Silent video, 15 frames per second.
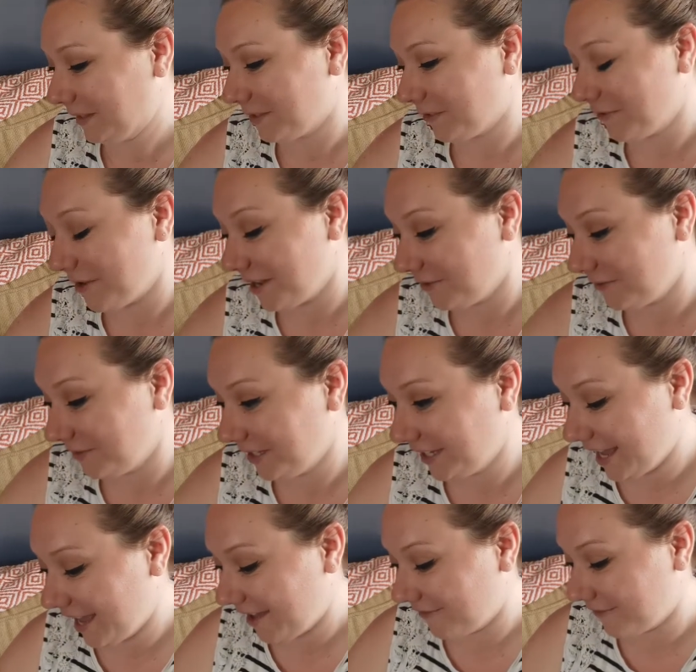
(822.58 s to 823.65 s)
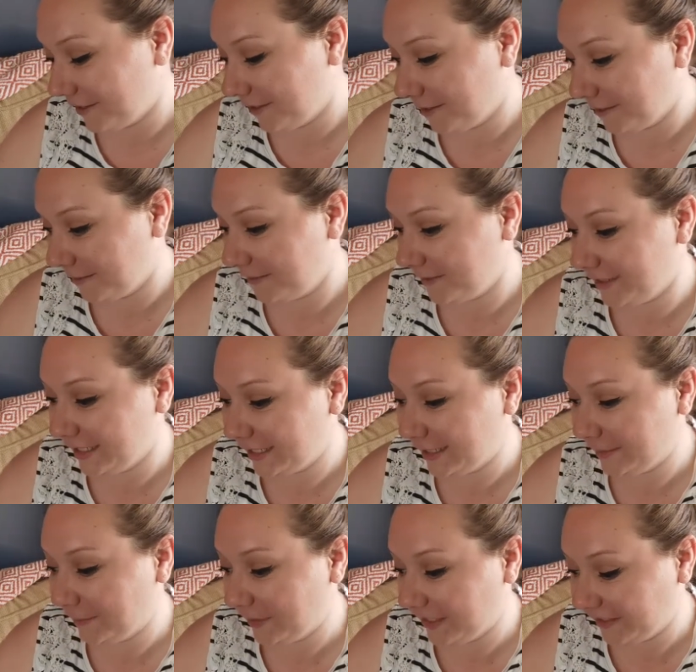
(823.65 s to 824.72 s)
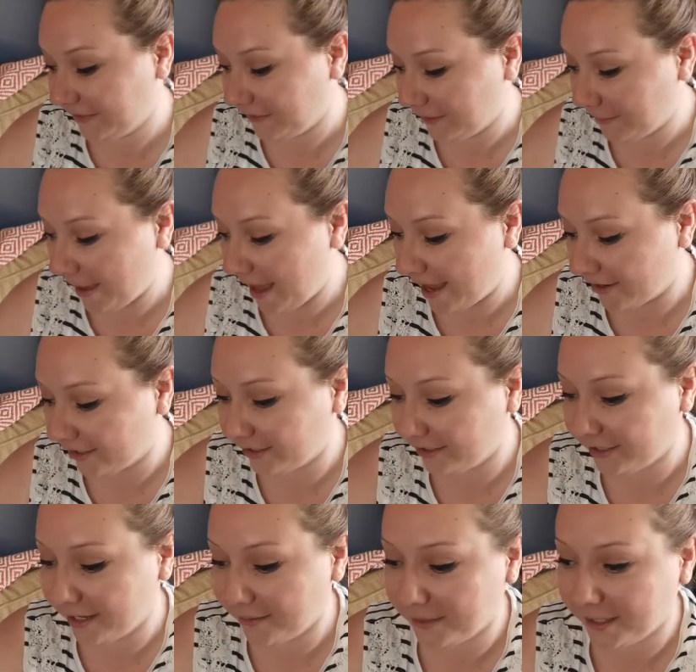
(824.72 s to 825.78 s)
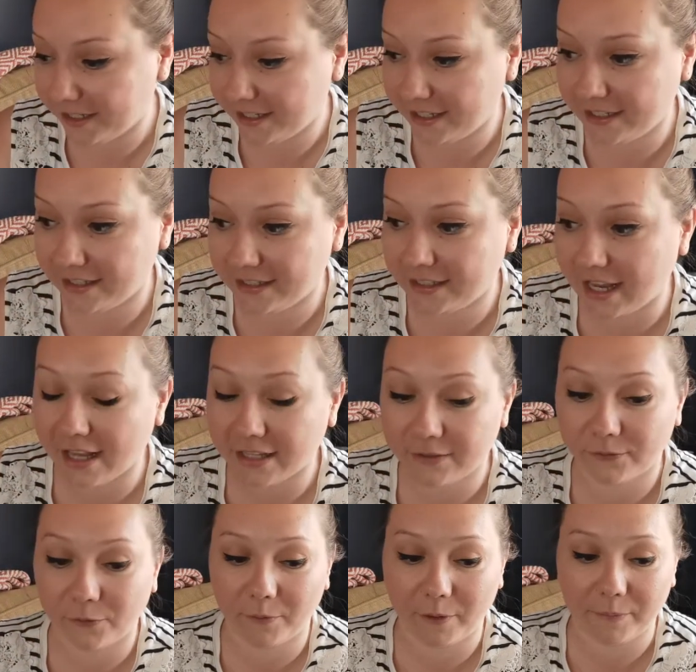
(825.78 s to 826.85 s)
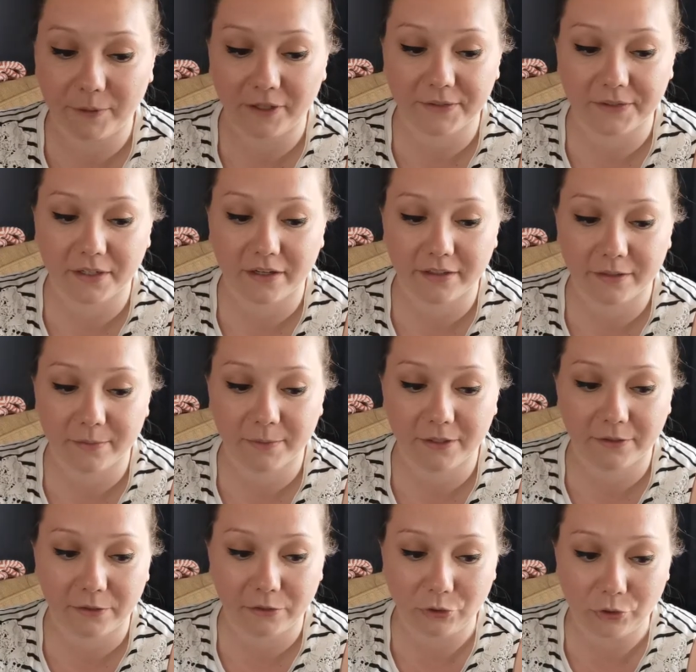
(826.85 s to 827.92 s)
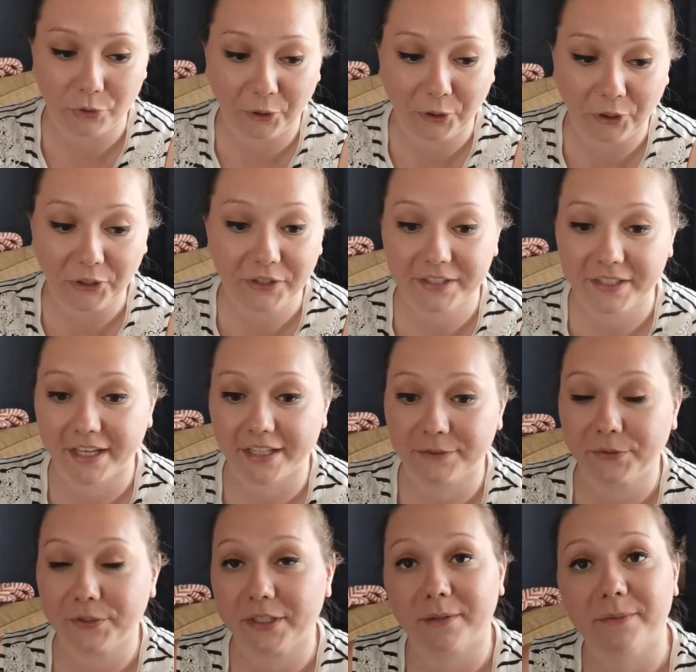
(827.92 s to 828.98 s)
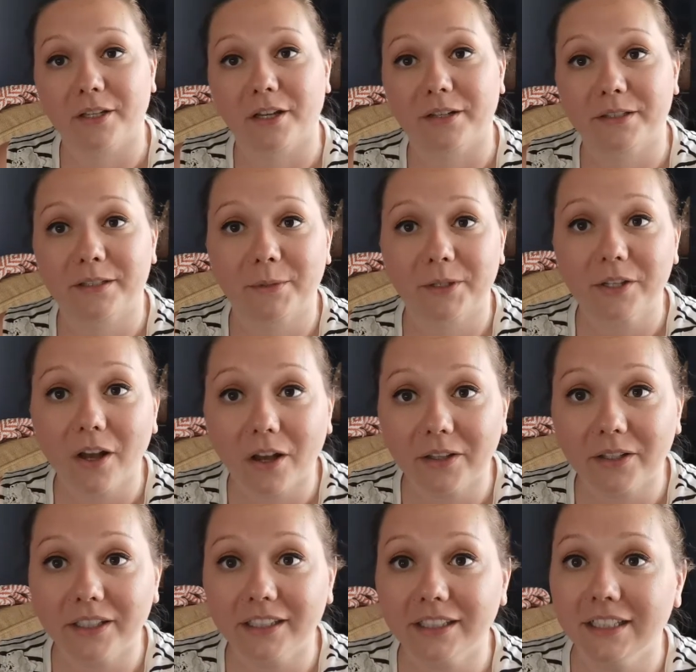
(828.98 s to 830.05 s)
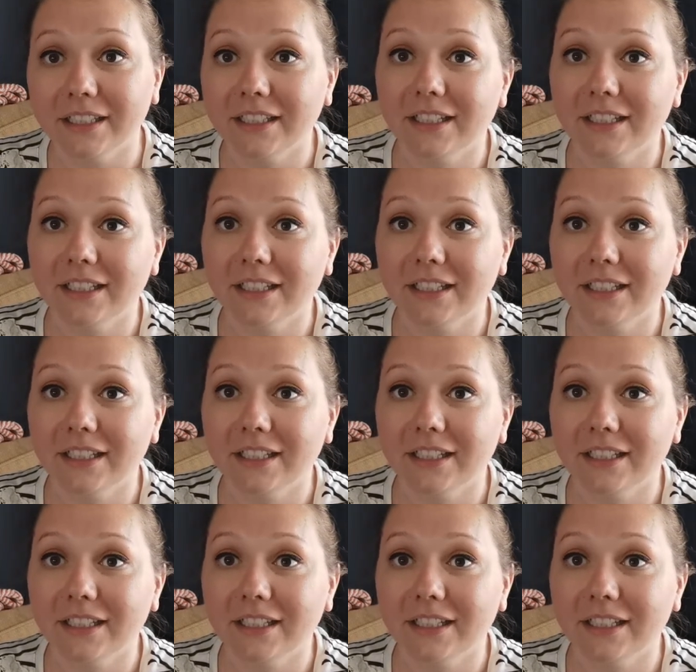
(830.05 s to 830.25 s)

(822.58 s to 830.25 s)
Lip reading: So I don't really have a specific pattern. I mean, he's asked for one pair of socks to be a little shorter, he's asked for some socks to be taller.